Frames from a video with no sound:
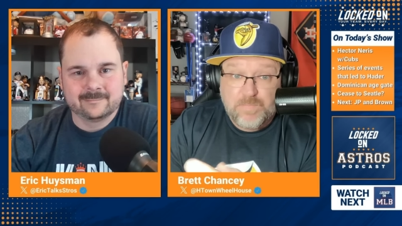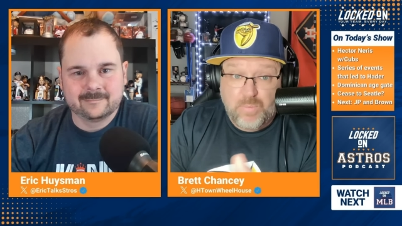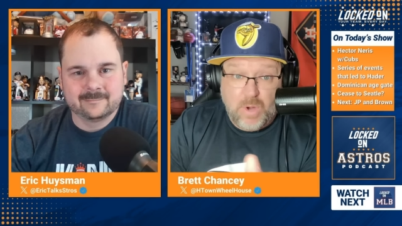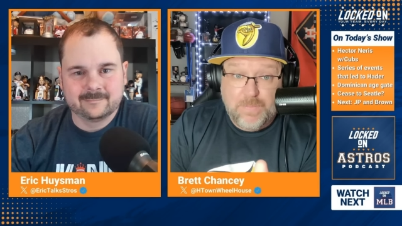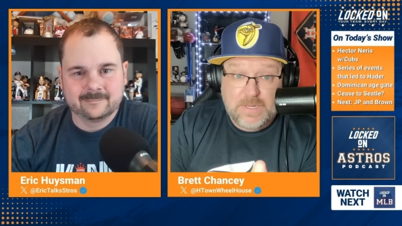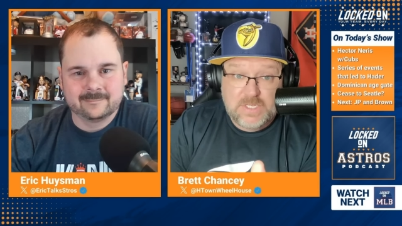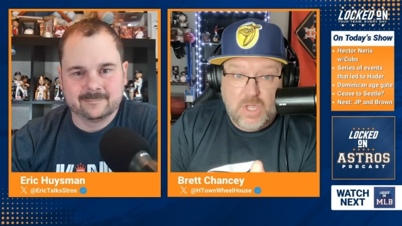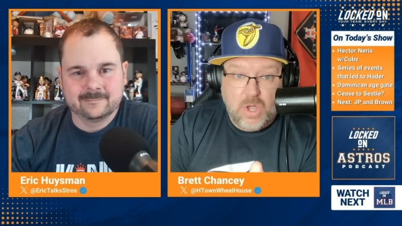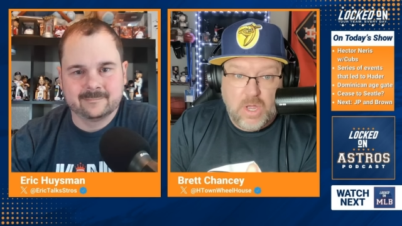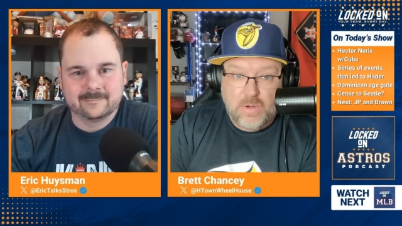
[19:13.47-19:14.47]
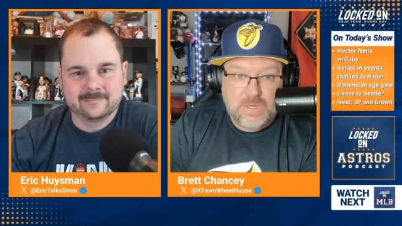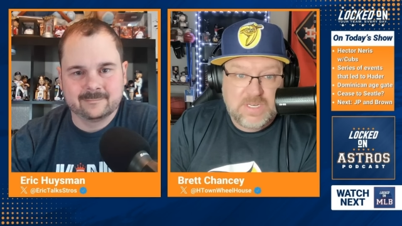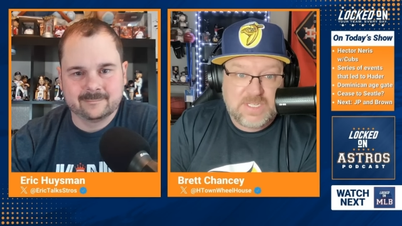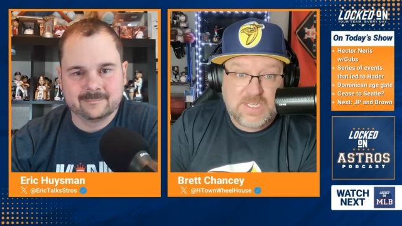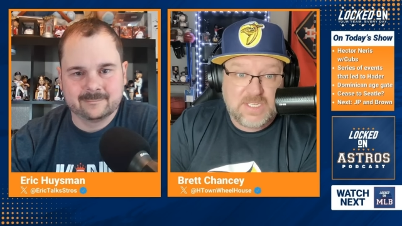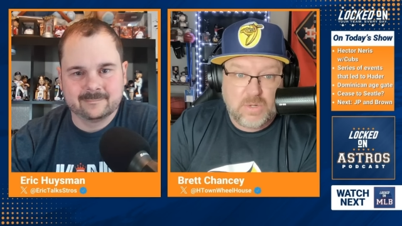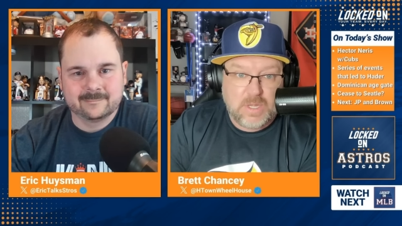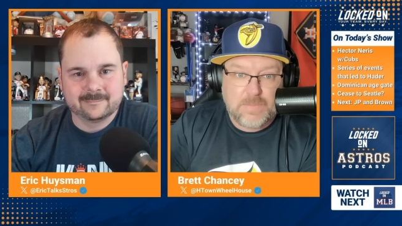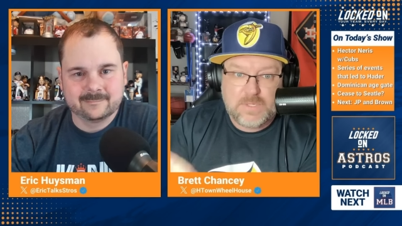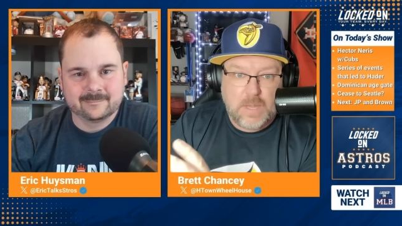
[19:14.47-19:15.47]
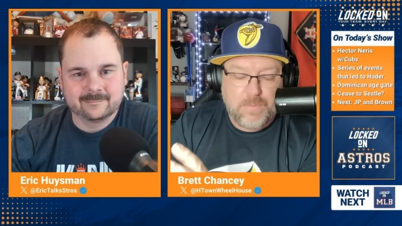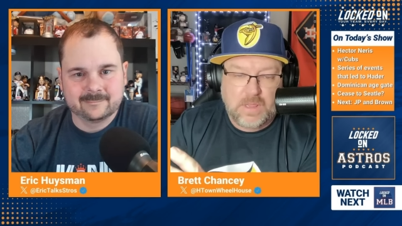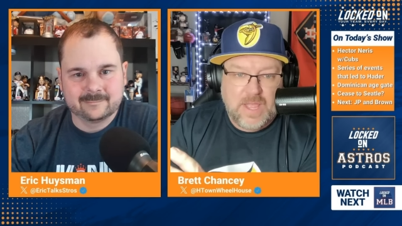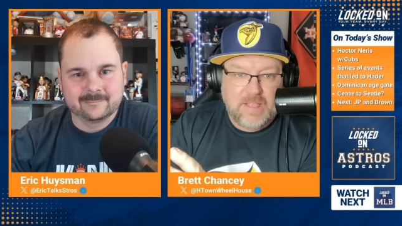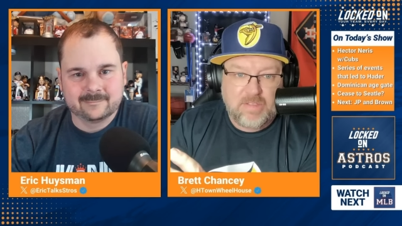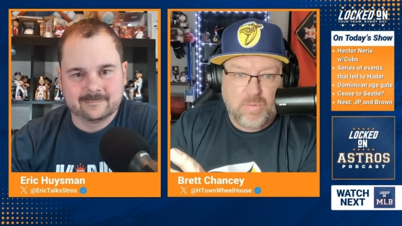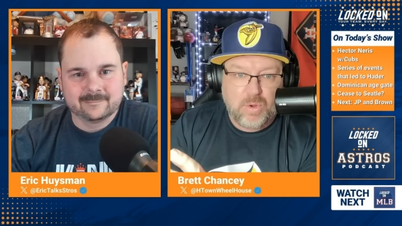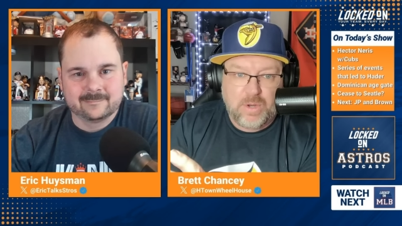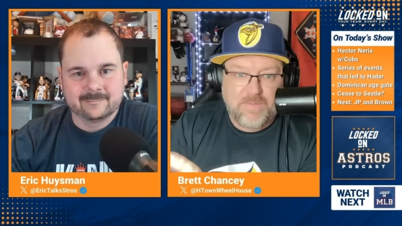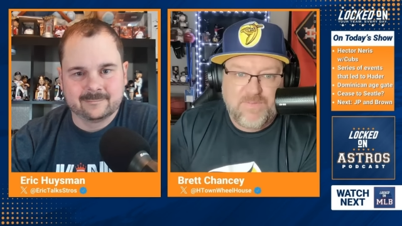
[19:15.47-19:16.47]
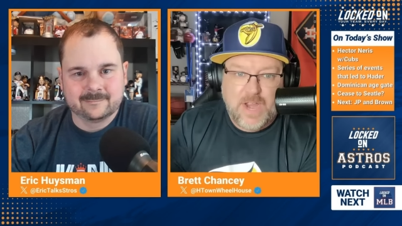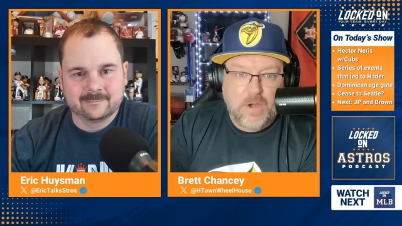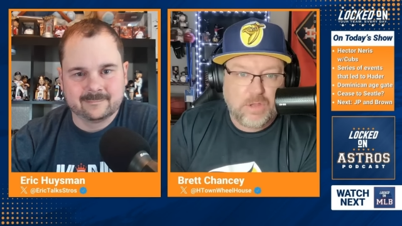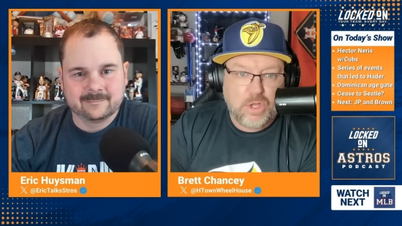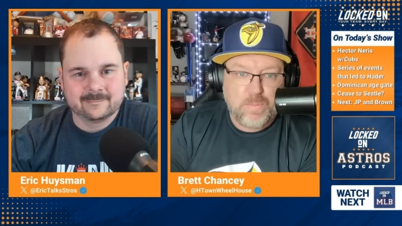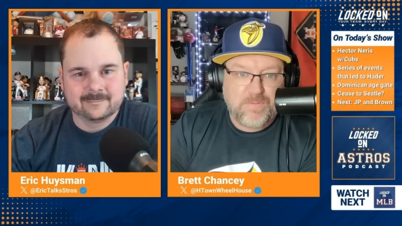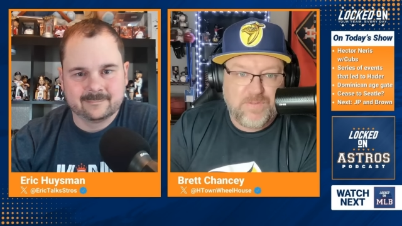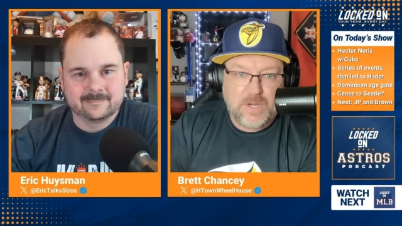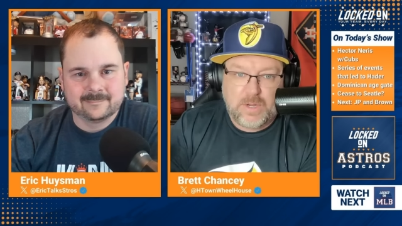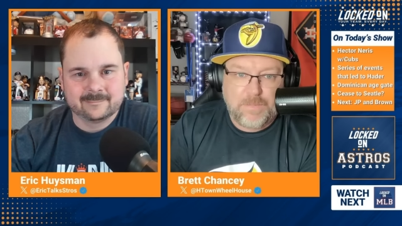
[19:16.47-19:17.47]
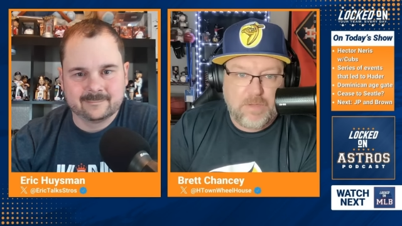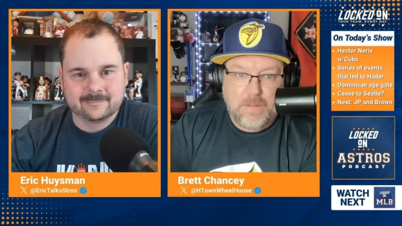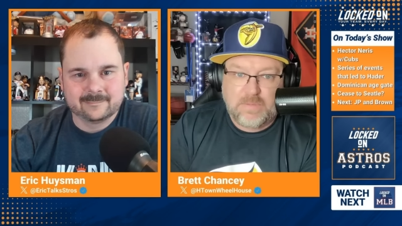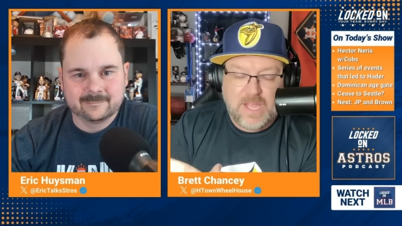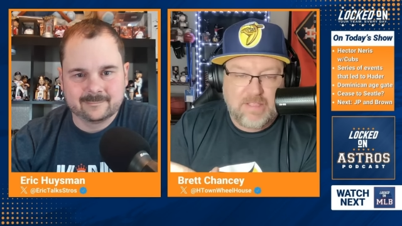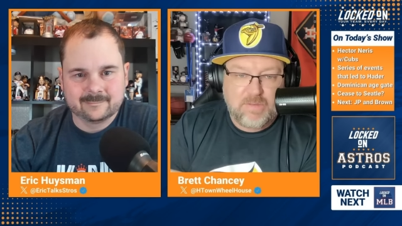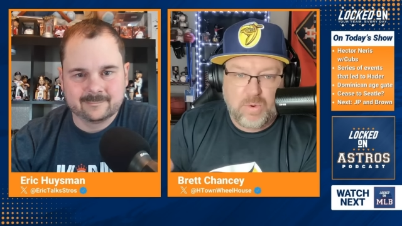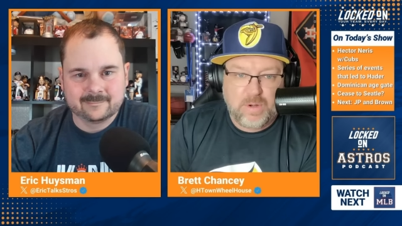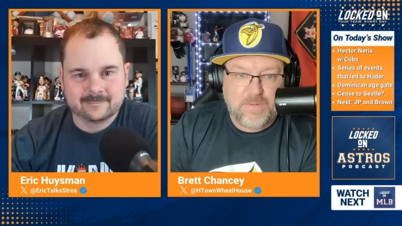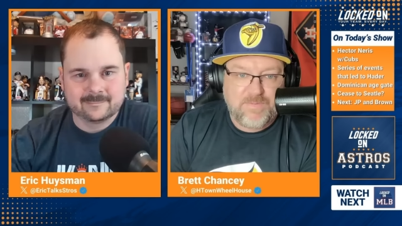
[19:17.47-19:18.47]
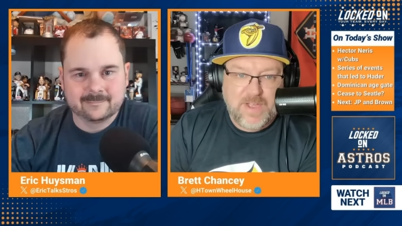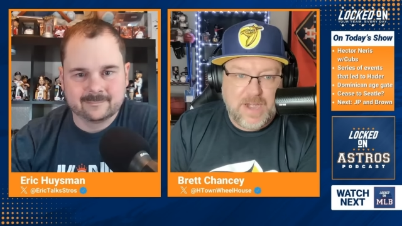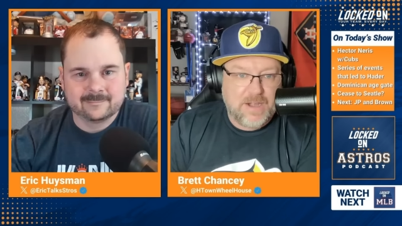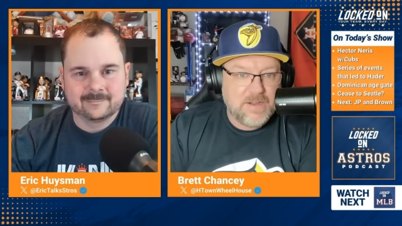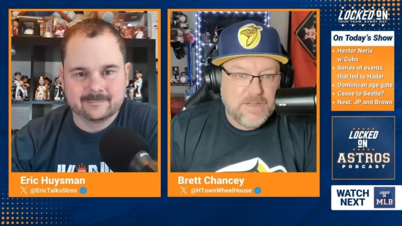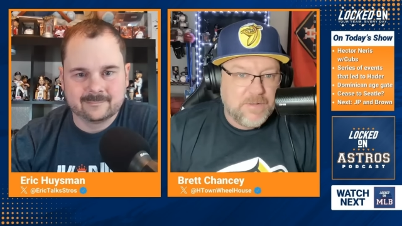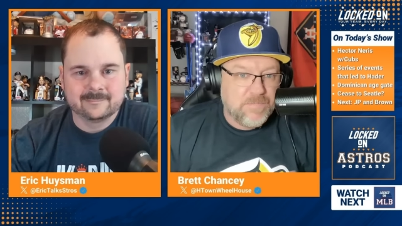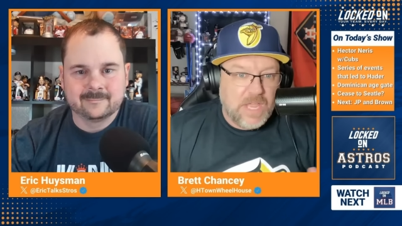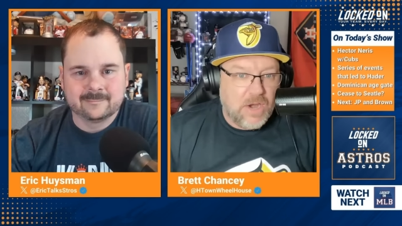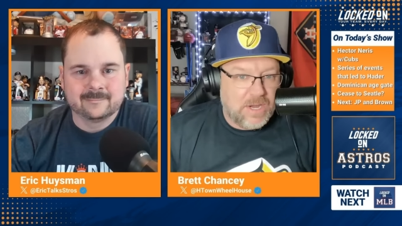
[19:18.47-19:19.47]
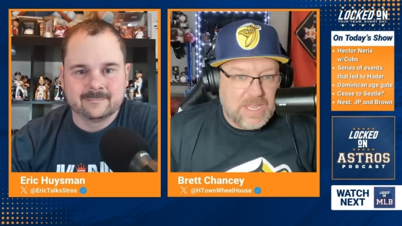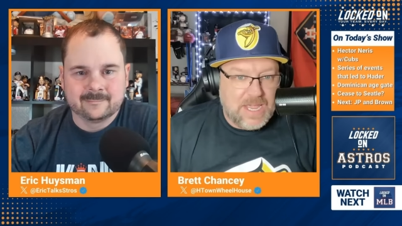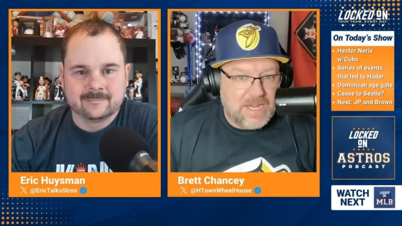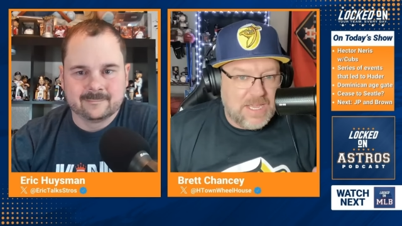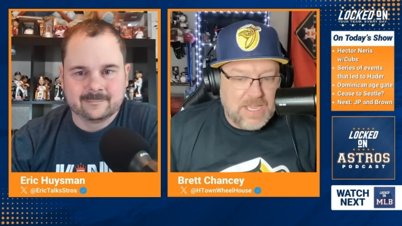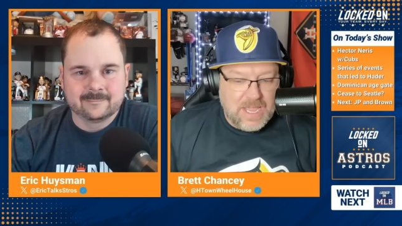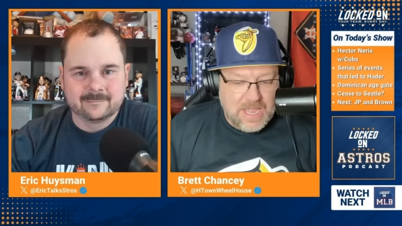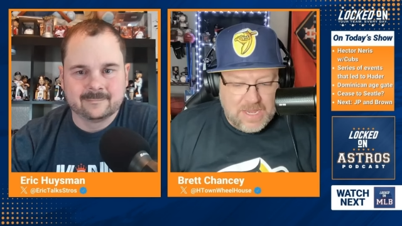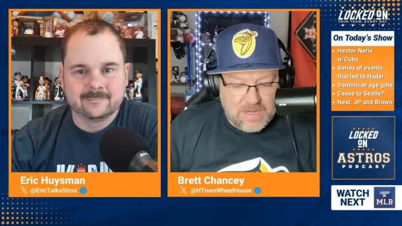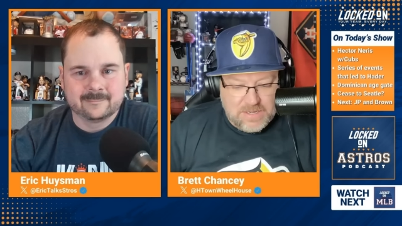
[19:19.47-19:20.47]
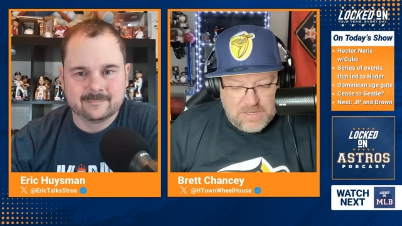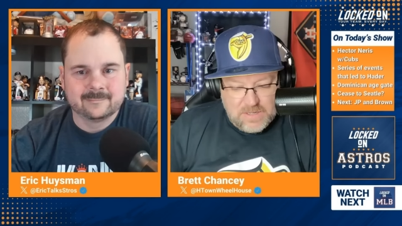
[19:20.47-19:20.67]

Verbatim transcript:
Speaker 1: Bregman's gone. Dezenzo comes up, lights the world on fire. Loperfido comes up, lights the world on fire. Arrighetti and